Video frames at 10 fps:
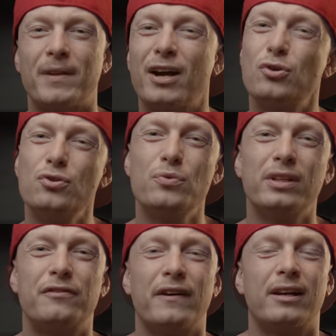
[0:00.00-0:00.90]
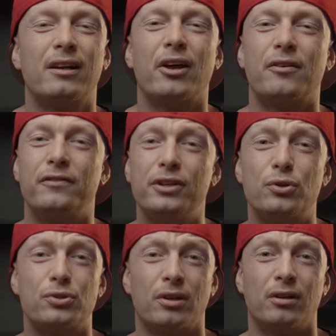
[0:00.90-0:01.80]
I couldn't really find a lot of
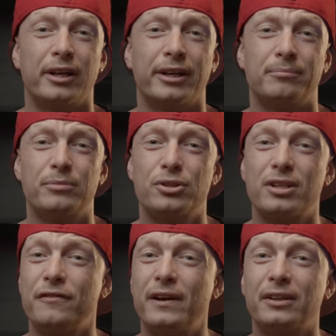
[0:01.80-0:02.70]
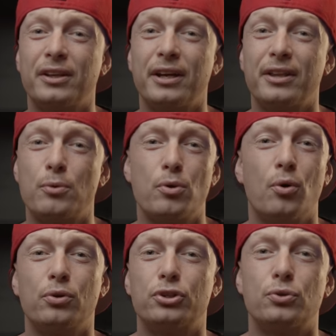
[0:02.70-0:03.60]
videos online because I felt like there were
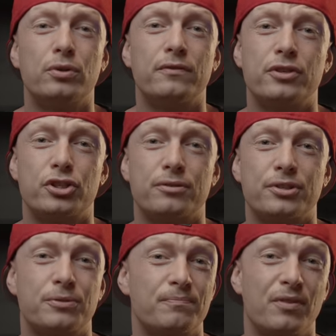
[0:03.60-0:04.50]
only two divisions.